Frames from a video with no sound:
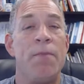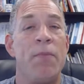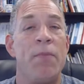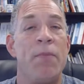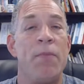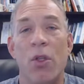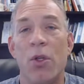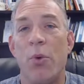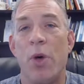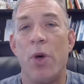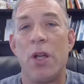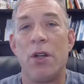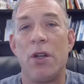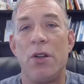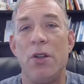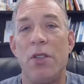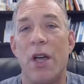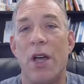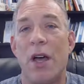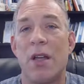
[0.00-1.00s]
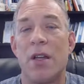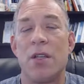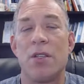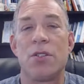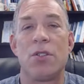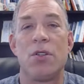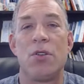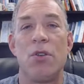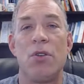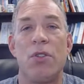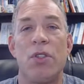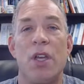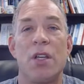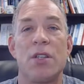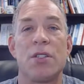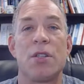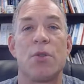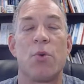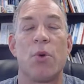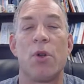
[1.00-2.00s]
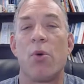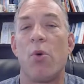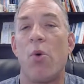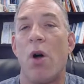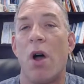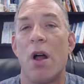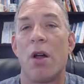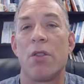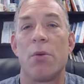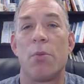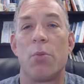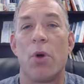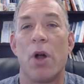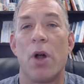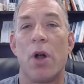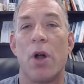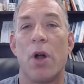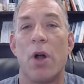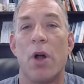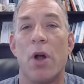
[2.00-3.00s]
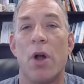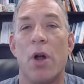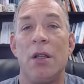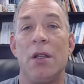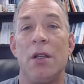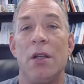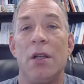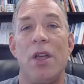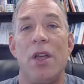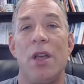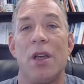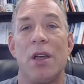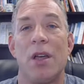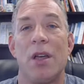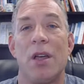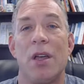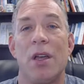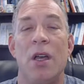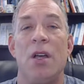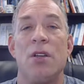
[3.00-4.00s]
And the only way to do that is to do things that require the brain to think.